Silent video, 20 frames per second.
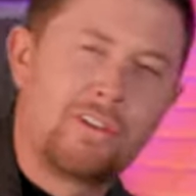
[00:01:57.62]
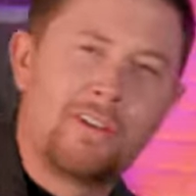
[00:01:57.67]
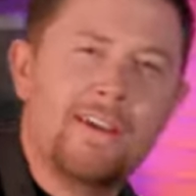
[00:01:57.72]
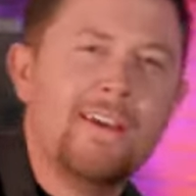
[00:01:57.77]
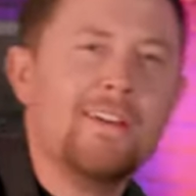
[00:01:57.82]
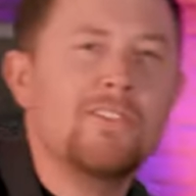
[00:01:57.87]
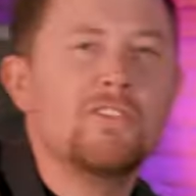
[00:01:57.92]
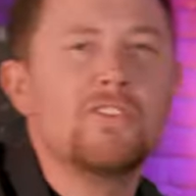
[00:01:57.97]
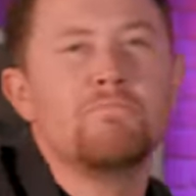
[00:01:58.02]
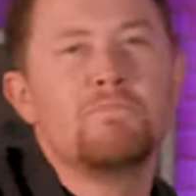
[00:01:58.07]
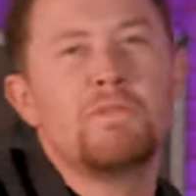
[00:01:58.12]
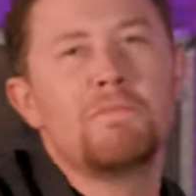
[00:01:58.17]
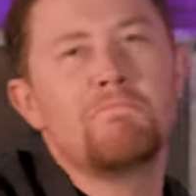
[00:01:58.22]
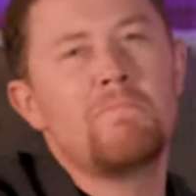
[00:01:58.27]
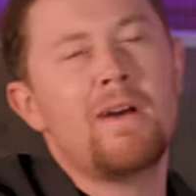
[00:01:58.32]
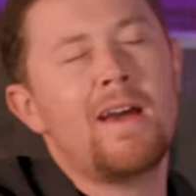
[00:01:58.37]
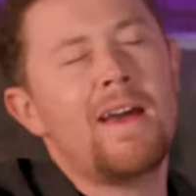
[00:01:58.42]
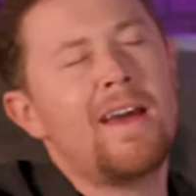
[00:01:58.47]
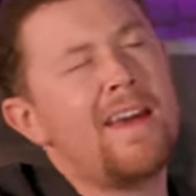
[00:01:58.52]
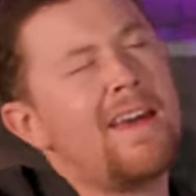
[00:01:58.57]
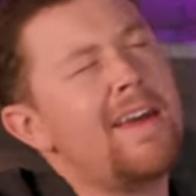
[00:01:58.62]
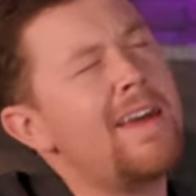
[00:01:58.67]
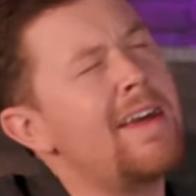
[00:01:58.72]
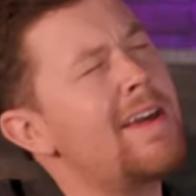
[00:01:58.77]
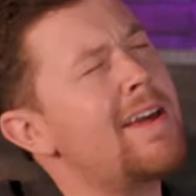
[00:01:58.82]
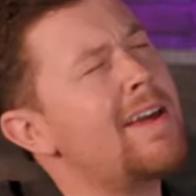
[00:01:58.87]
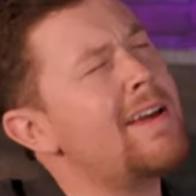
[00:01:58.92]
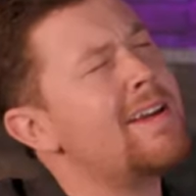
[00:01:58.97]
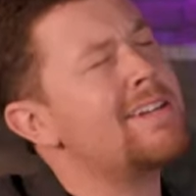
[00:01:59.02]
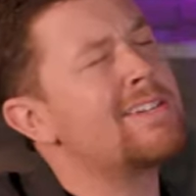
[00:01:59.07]
killing me, man.
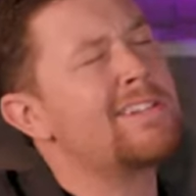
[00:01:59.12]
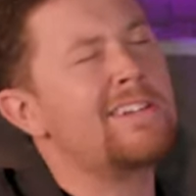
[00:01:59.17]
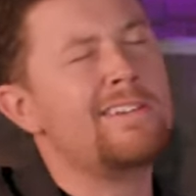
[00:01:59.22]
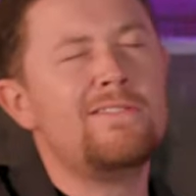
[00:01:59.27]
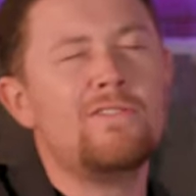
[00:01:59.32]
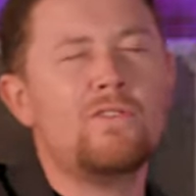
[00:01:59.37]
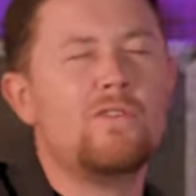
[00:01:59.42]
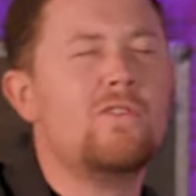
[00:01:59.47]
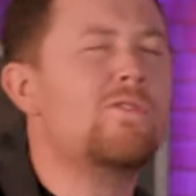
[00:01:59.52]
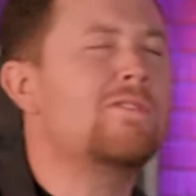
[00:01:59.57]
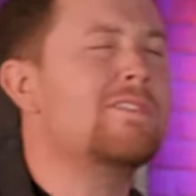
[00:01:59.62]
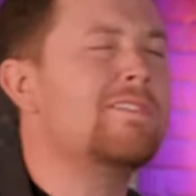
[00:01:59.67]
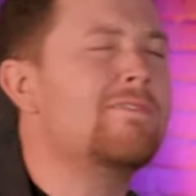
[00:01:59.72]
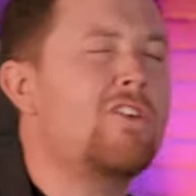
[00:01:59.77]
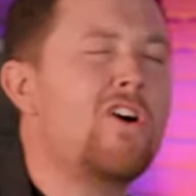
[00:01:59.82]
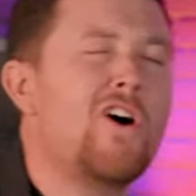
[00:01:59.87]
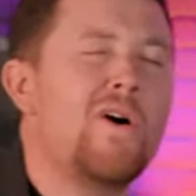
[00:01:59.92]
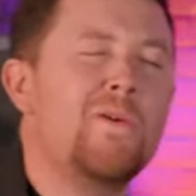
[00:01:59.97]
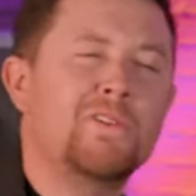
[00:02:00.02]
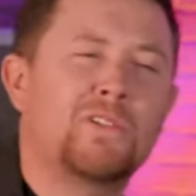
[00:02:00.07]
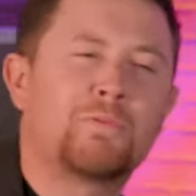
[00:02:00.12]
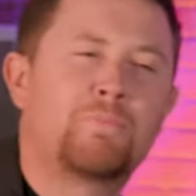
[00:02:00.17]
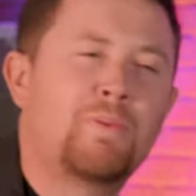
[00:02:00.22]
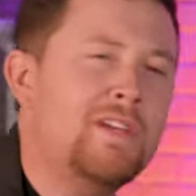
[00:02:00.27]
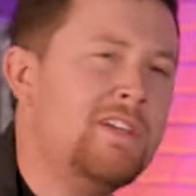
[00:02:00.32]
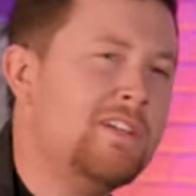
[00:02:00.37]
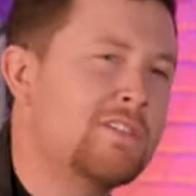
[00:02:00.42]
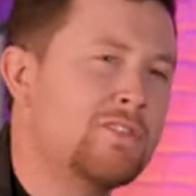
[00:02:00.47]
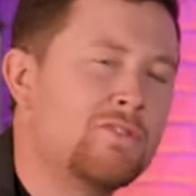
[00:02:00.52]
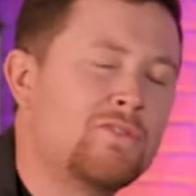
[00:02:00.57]
You know I've always
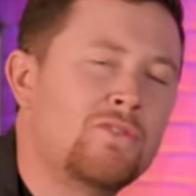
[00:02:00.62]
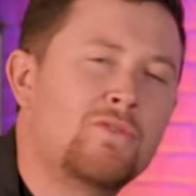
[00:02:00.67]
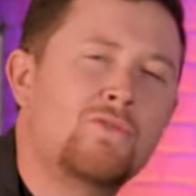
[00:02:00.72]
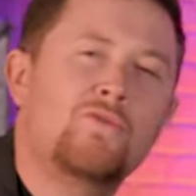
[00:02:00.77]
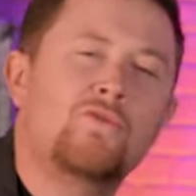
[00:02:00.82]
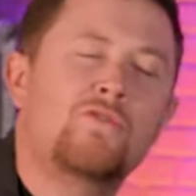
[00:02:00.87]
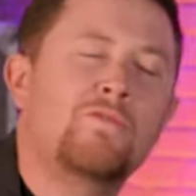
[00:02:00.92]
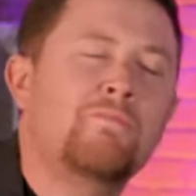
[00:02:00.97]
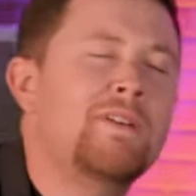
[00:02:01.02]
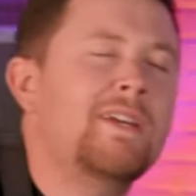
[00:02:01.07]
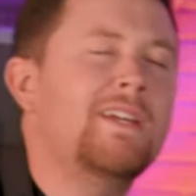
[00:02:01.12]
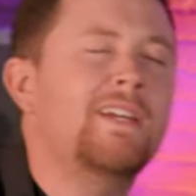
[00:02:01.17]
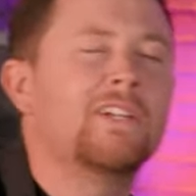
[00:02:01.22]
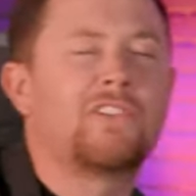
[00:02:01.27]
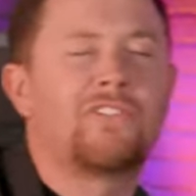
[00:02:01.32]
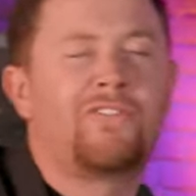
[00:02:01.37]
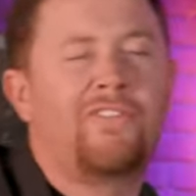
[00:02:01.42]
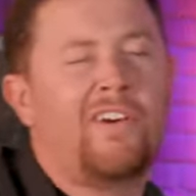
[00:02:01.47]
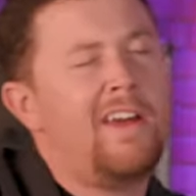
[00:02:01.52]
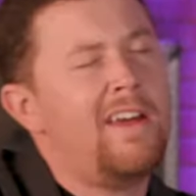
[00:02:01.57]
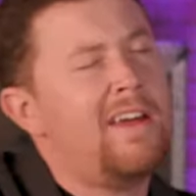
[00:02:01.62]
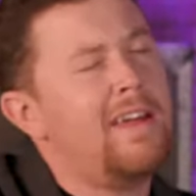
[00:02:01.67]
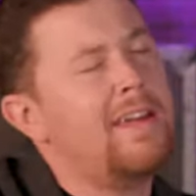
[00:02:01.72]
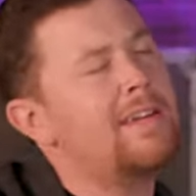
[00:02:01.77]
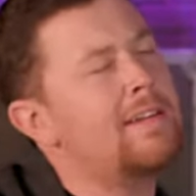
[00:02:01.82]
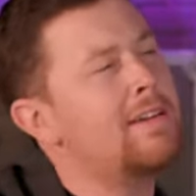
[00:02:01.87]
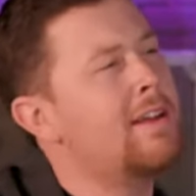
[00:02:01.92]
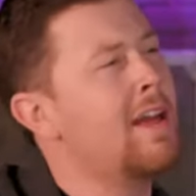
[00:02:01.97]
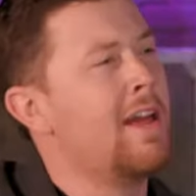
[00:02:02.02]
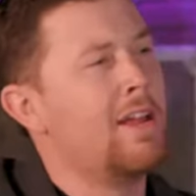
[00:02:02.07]
been your biggest fan.
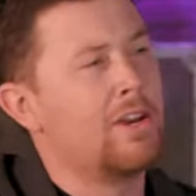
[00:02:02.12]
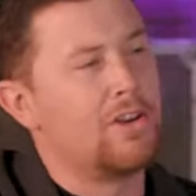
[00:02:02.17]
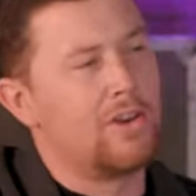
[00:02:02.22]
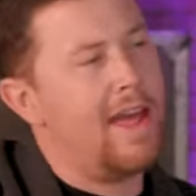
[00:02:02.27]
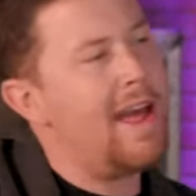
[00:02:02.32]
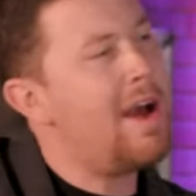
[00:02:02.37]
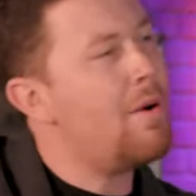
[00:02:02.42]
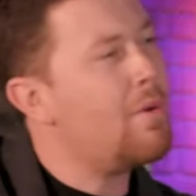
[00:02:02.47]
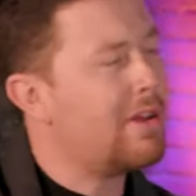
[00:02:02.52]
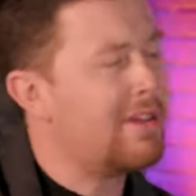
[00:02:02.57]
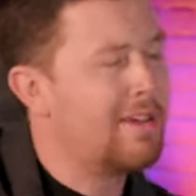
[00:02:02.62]
Now I